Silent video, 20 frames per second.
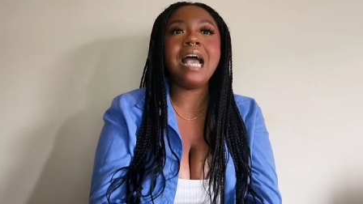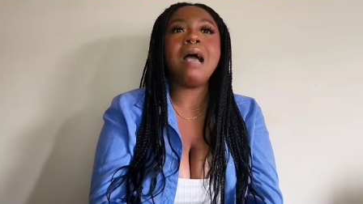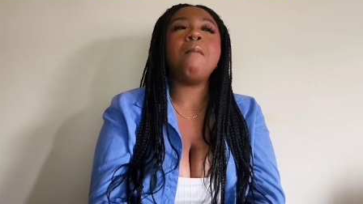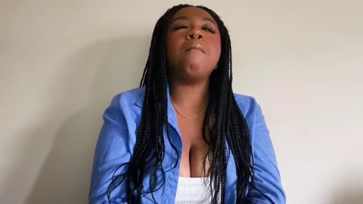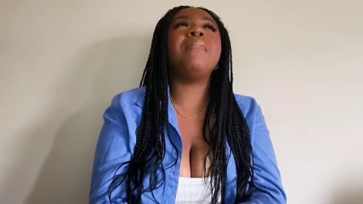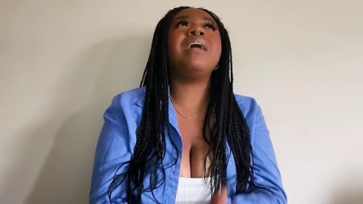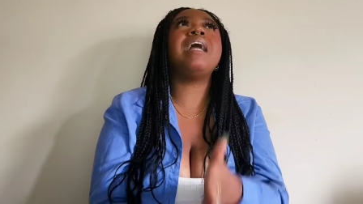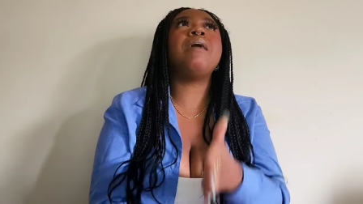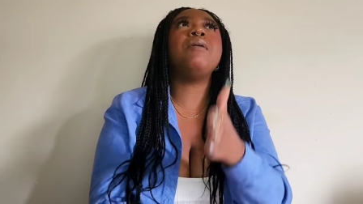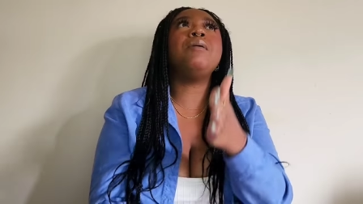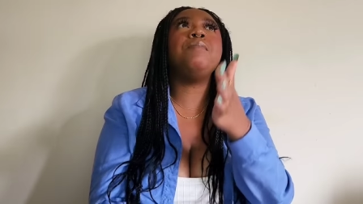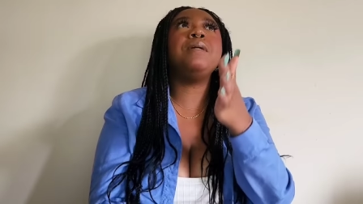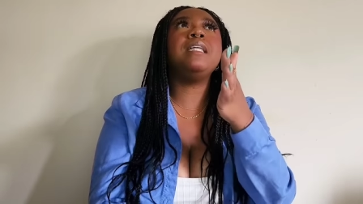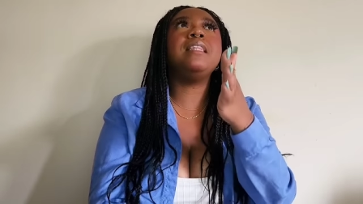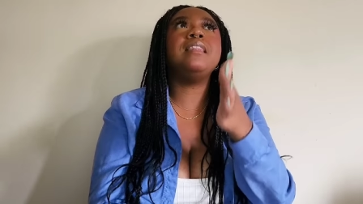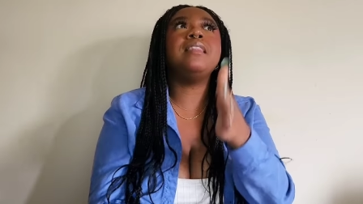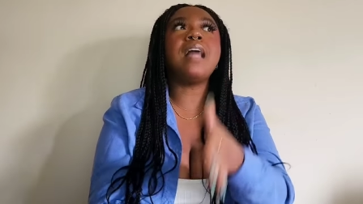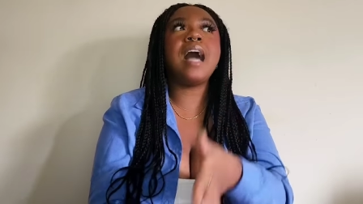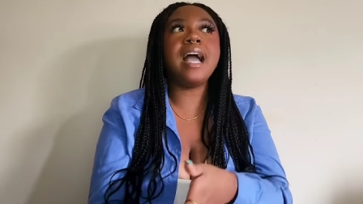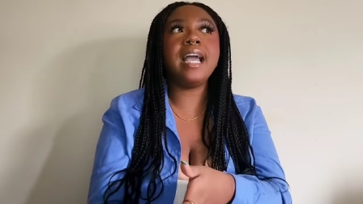but I would be
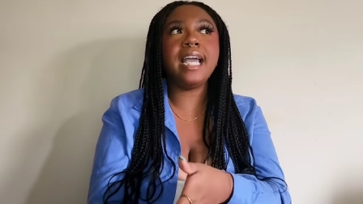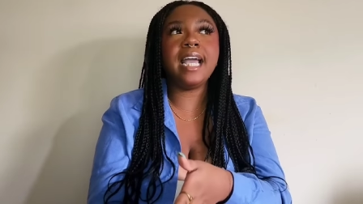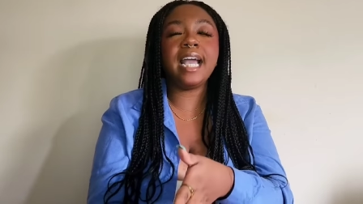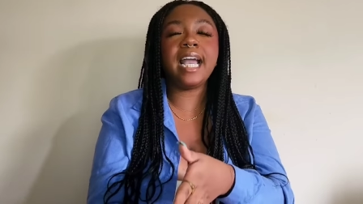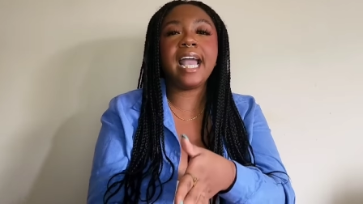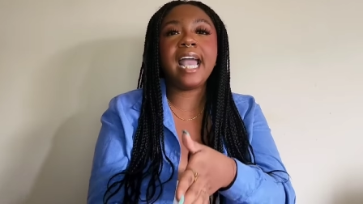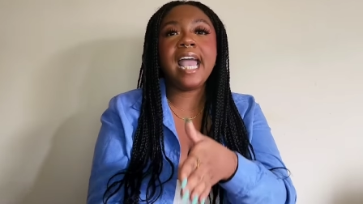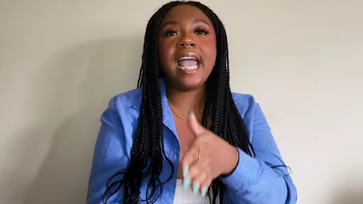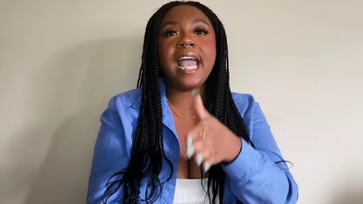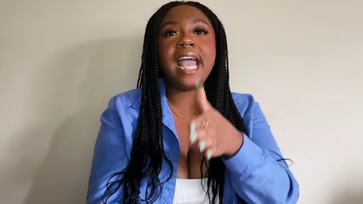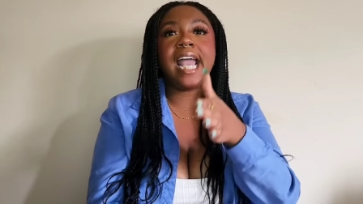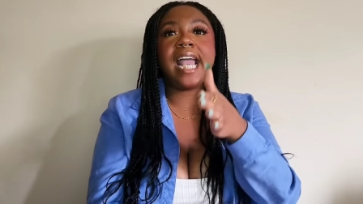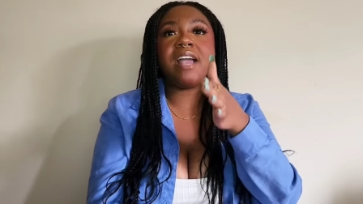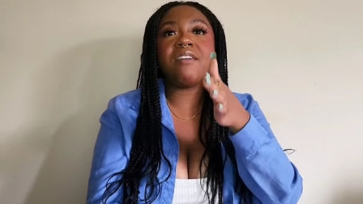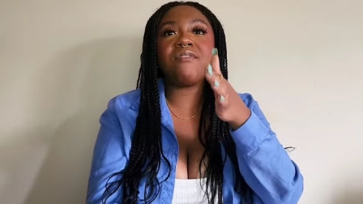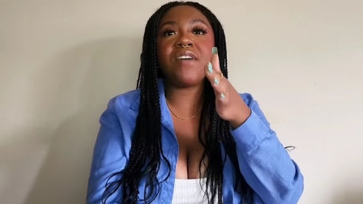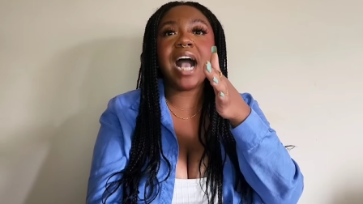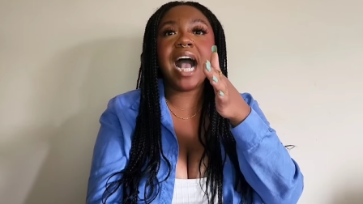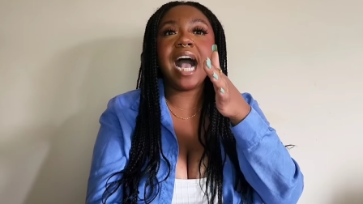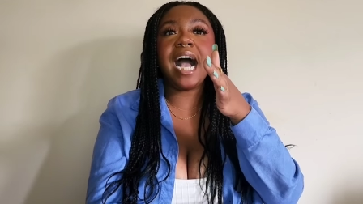lying if
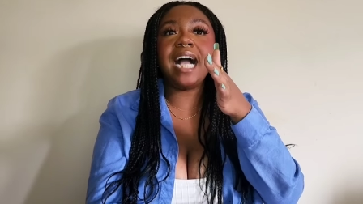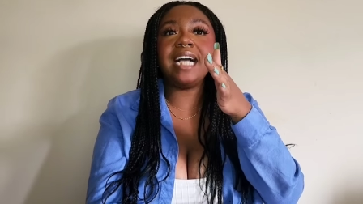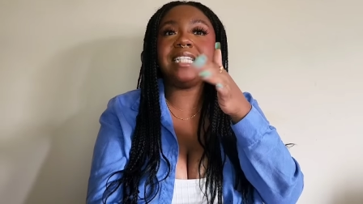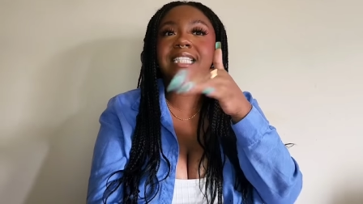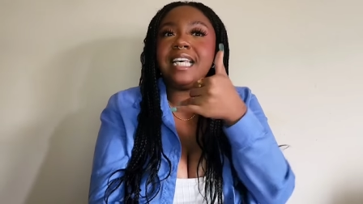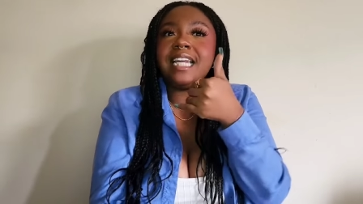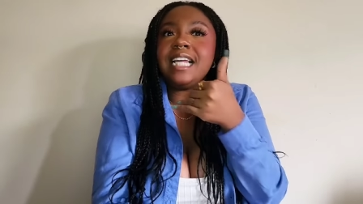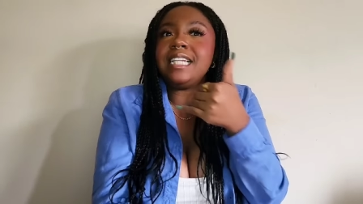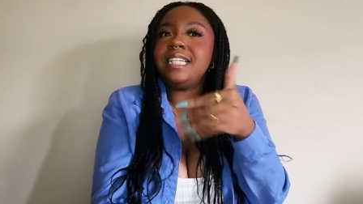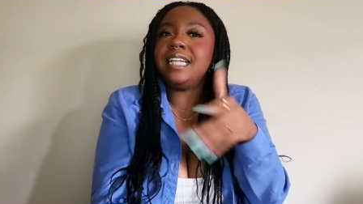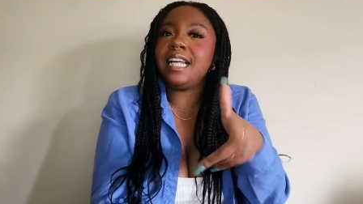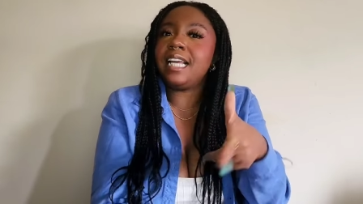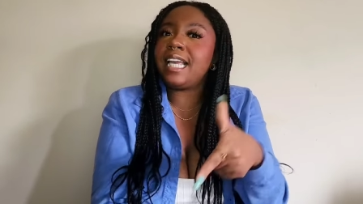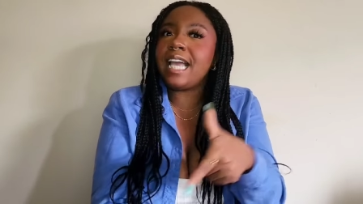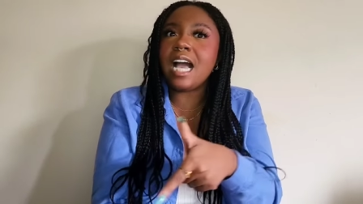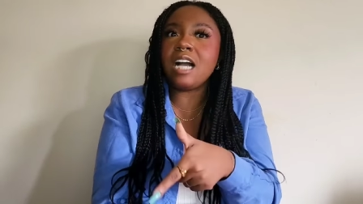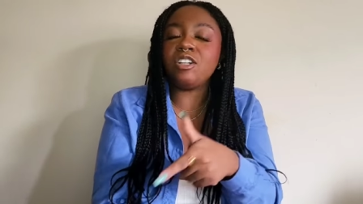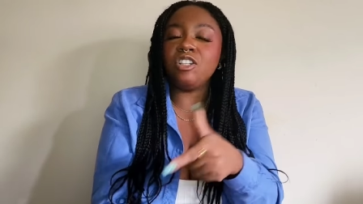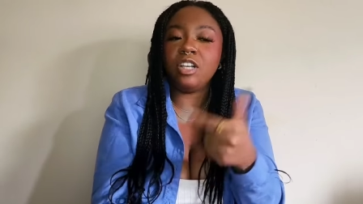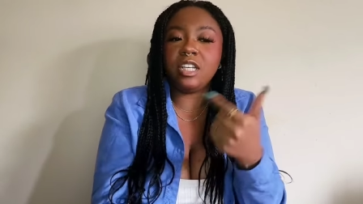I said I didn't
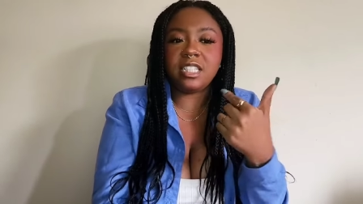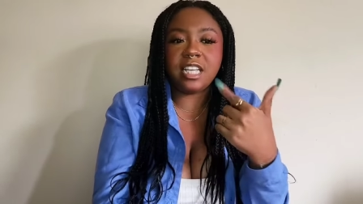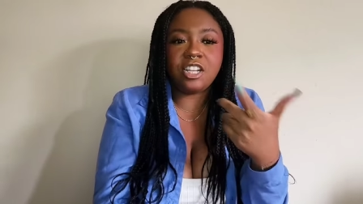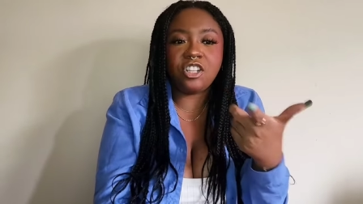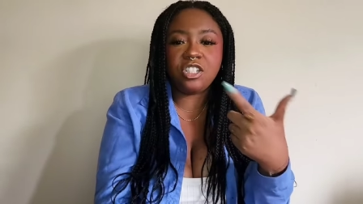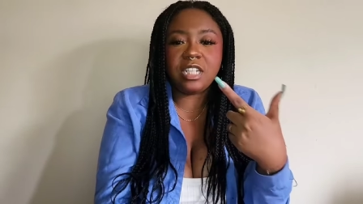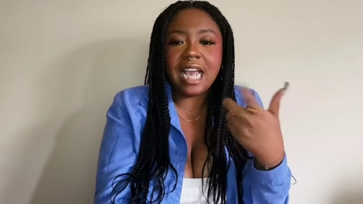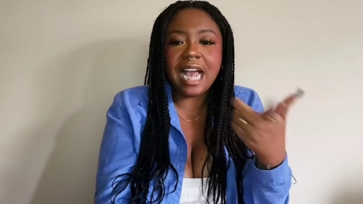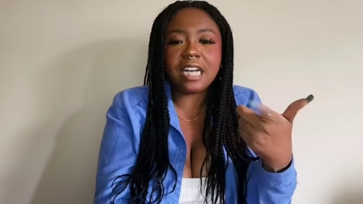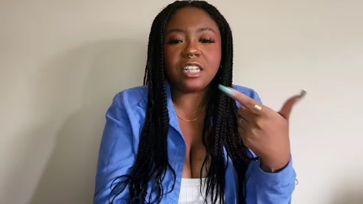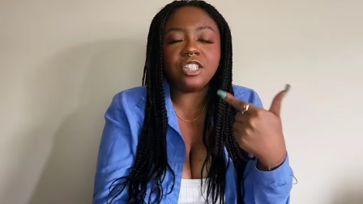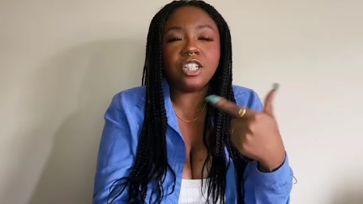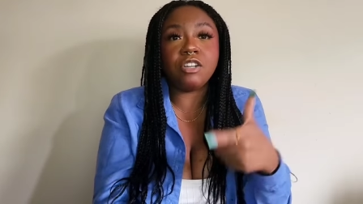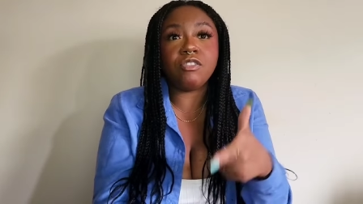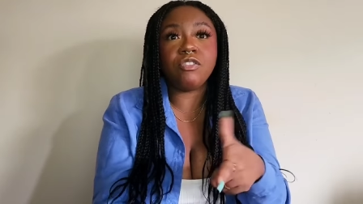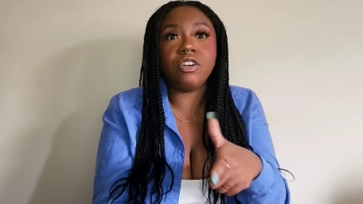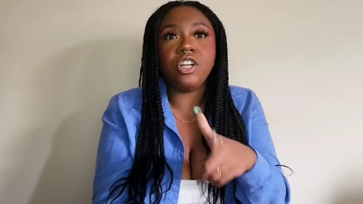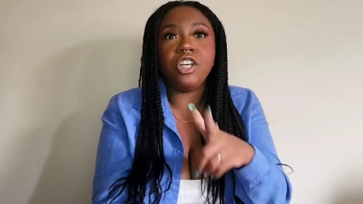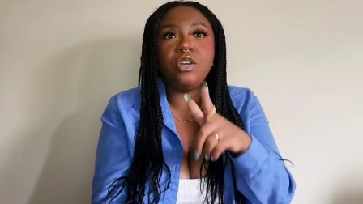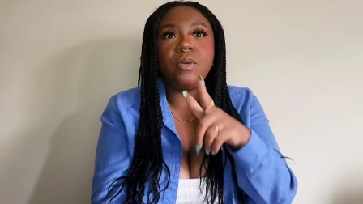cackle because I just cackled in
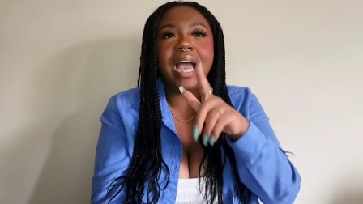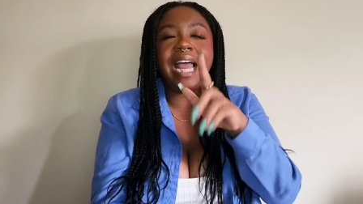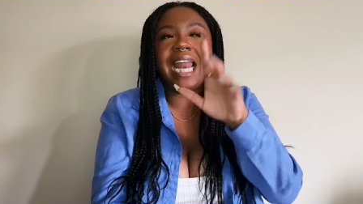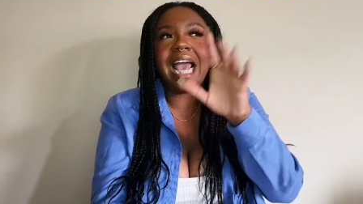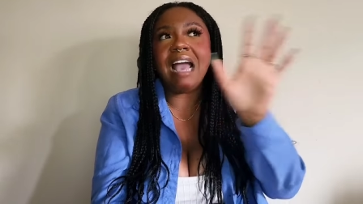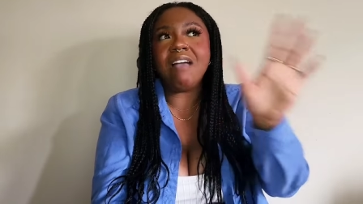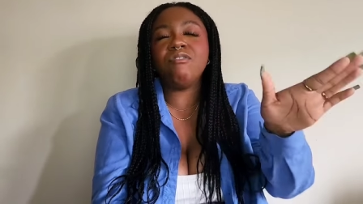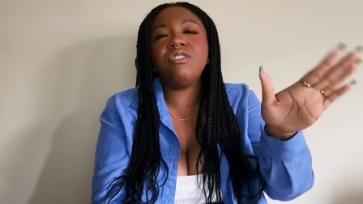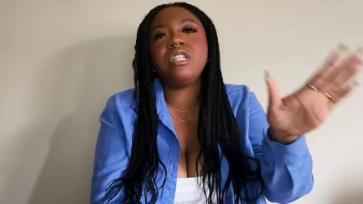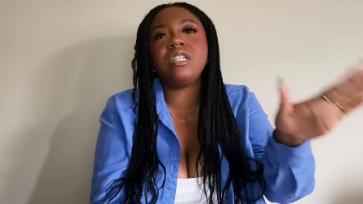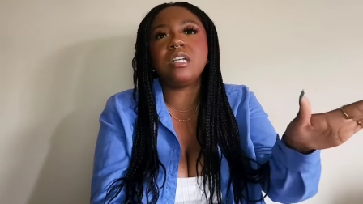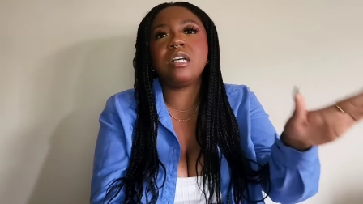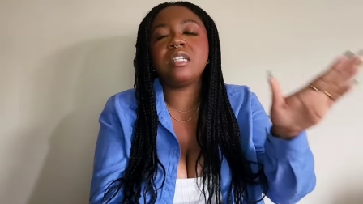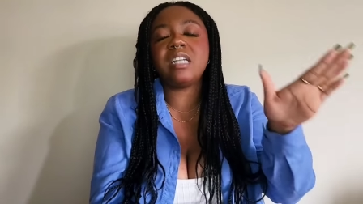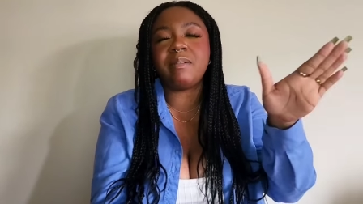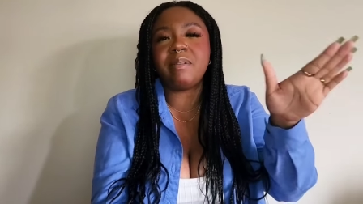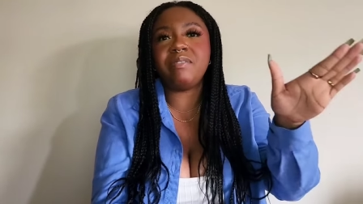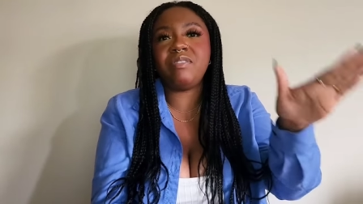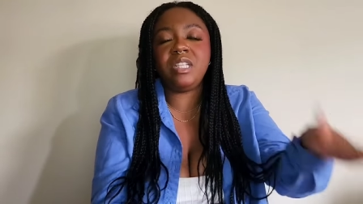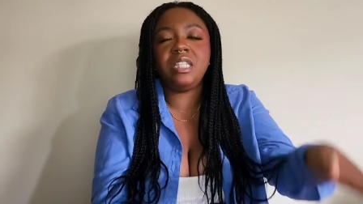front of you and every single time
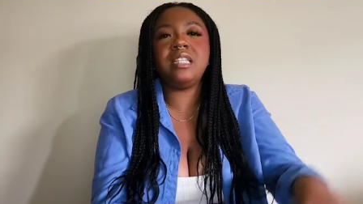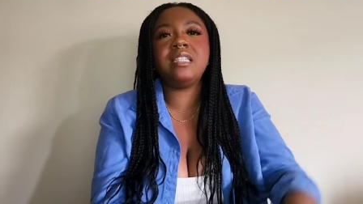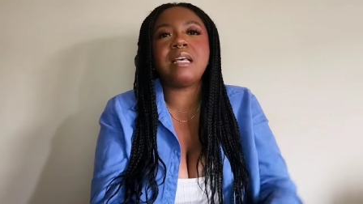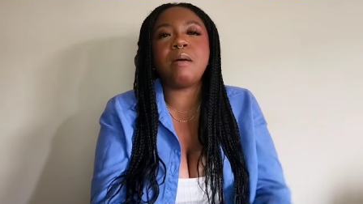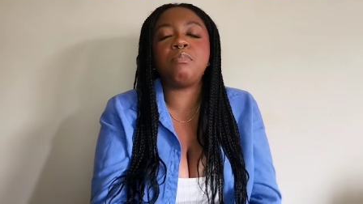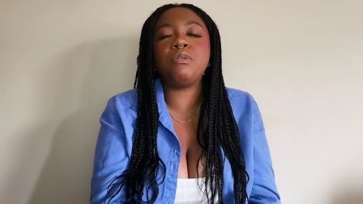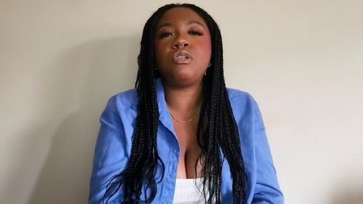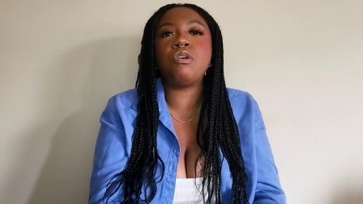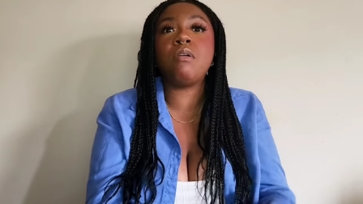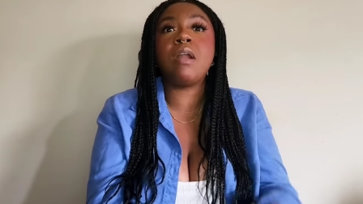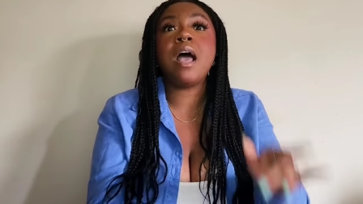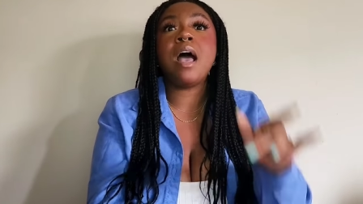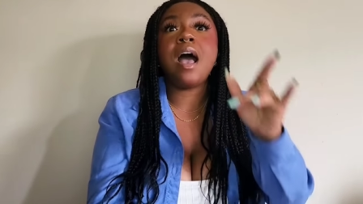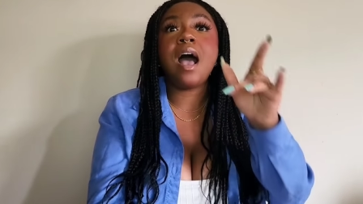I've seen this episode,